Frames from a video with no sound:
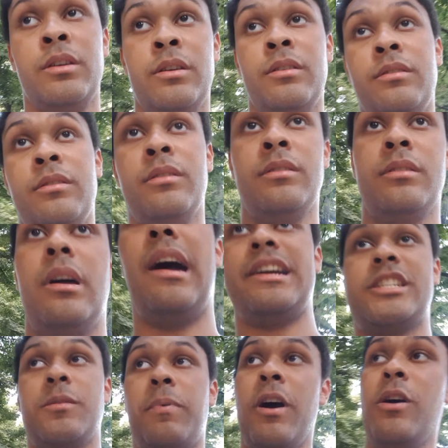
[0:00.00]
I
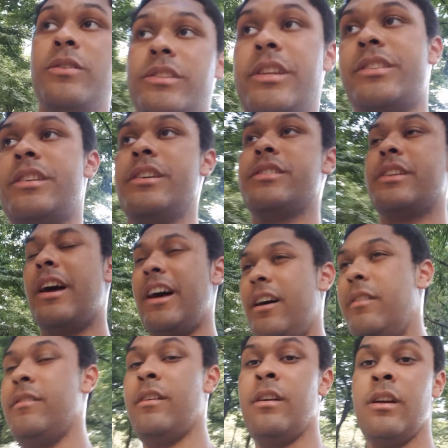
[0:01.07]
suppose this is uh,
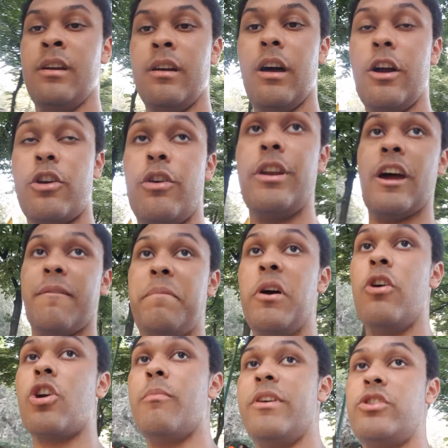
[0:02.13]
a, a good enough
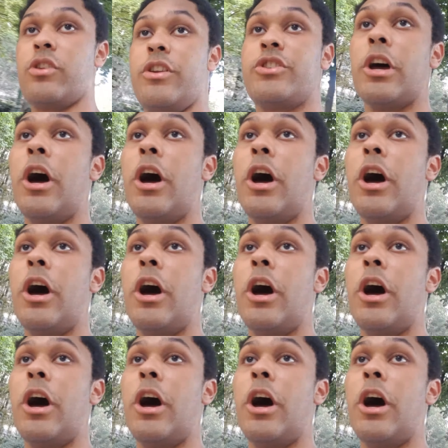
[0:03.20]
pilgrimage on its